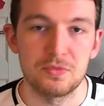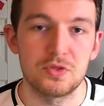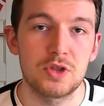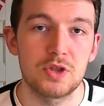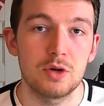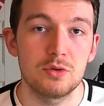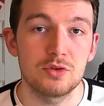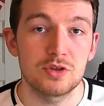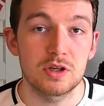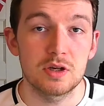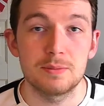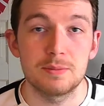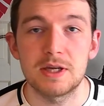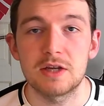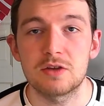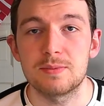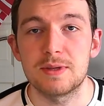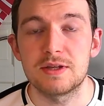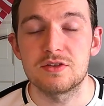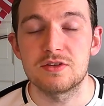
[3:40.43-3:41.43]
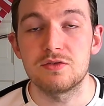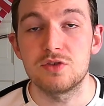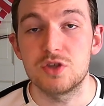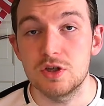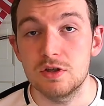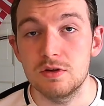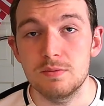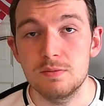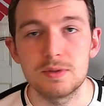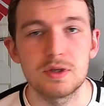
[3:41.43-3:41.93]
those are going to be expensive
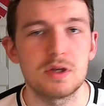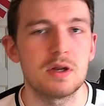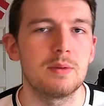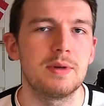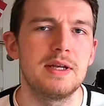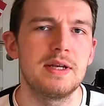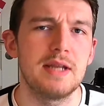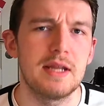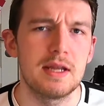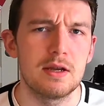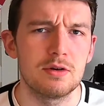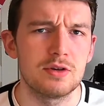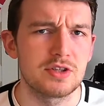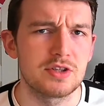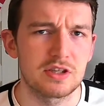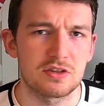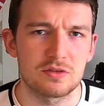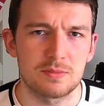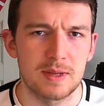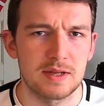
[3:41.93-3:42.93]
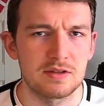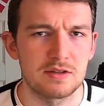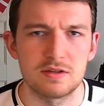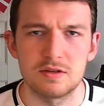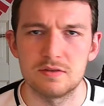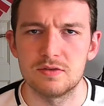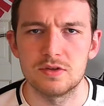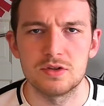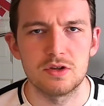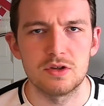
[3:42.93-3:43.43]
too, but nowhere near as
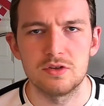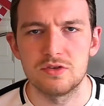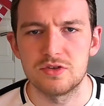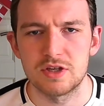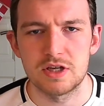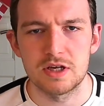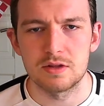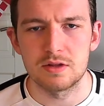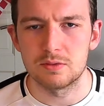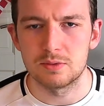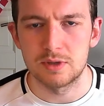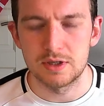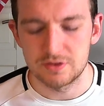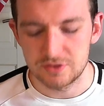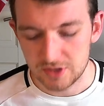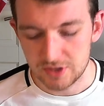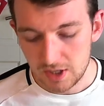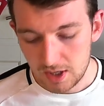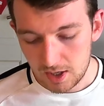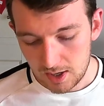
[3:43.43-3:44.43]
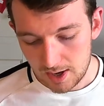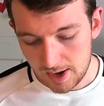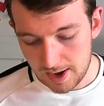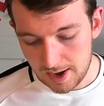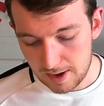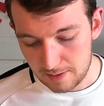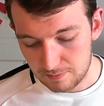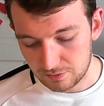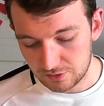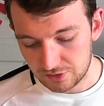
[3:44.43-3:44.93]
expensive as the other ones.
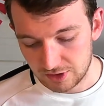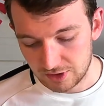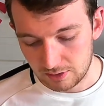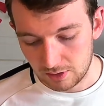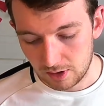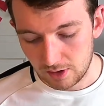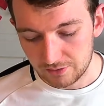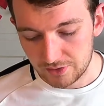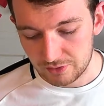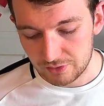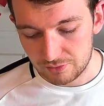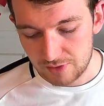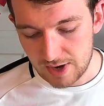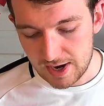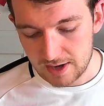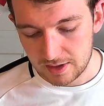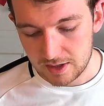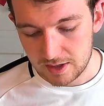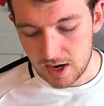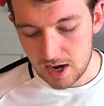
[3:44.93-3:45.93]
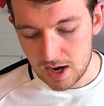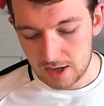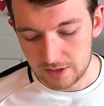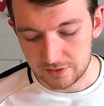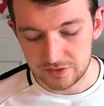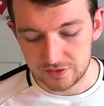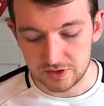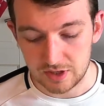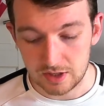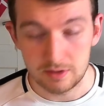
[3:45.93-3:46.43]
So of the rare
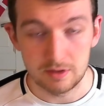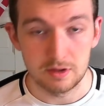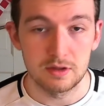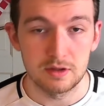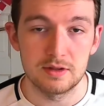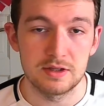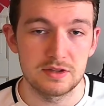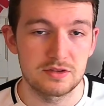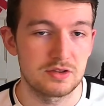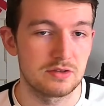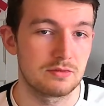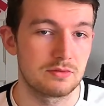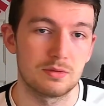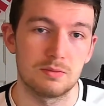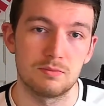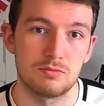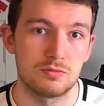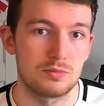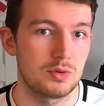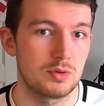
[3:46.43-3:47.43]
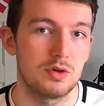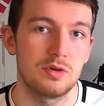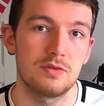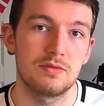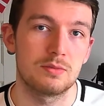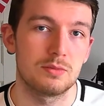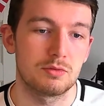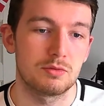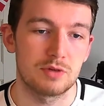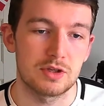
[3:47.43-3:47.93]
cards, and this is purely
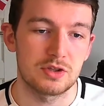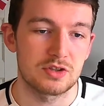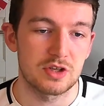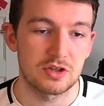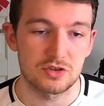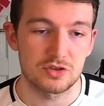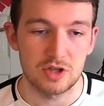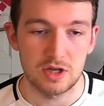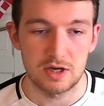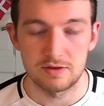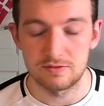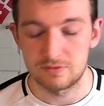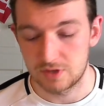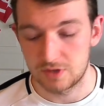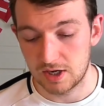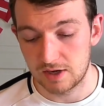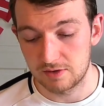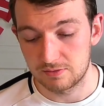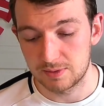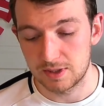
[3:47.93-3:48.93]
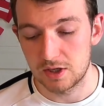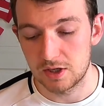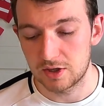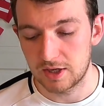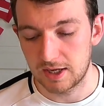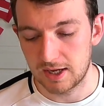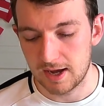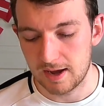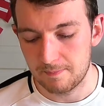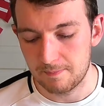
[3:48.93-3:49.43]
from the research that I've been
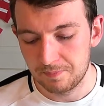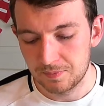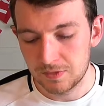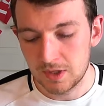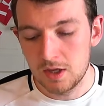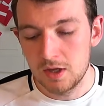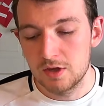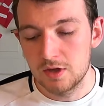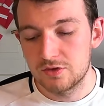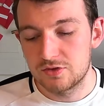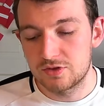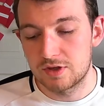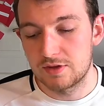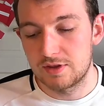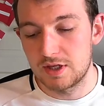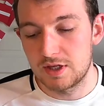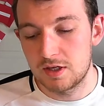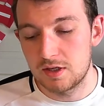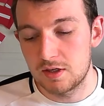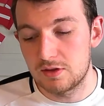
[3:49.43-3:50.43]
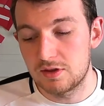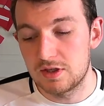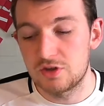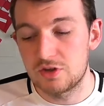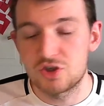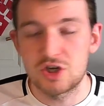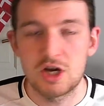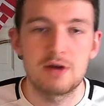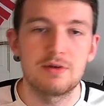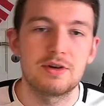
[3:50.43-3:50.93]
looking at, so the
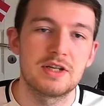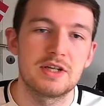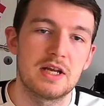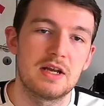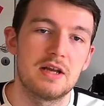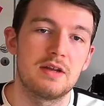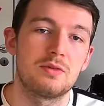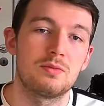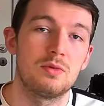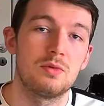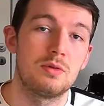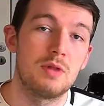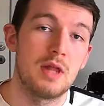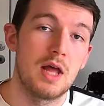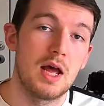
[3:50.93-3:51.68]
Charizard